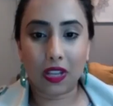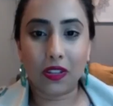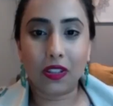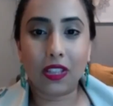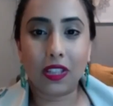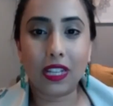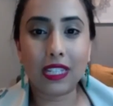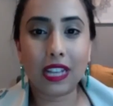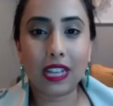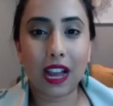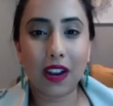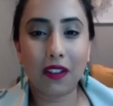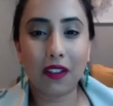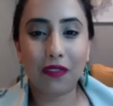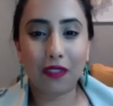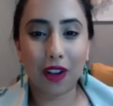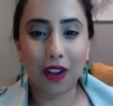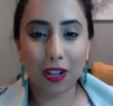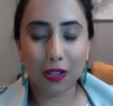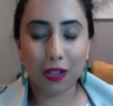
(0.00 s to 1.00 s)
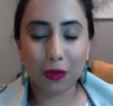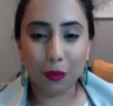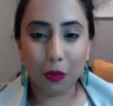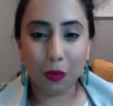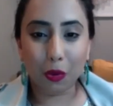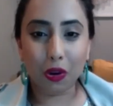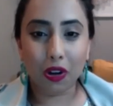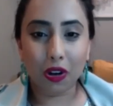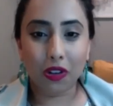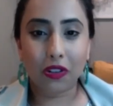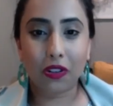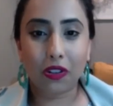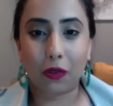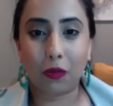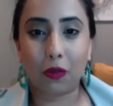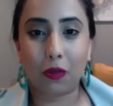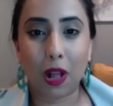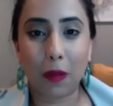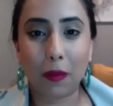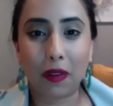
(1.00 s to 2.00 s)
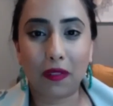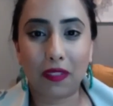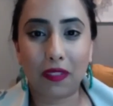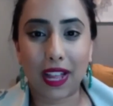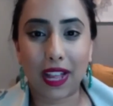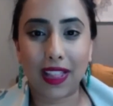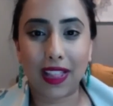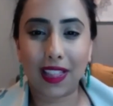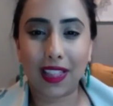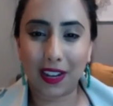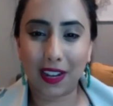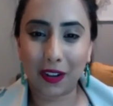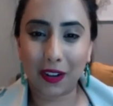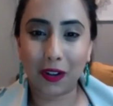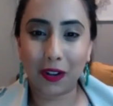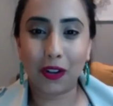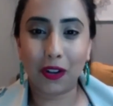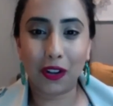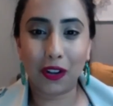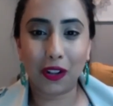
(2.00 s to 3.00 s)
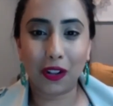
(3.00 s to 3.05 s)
this kind of falls more under the realm of like clinical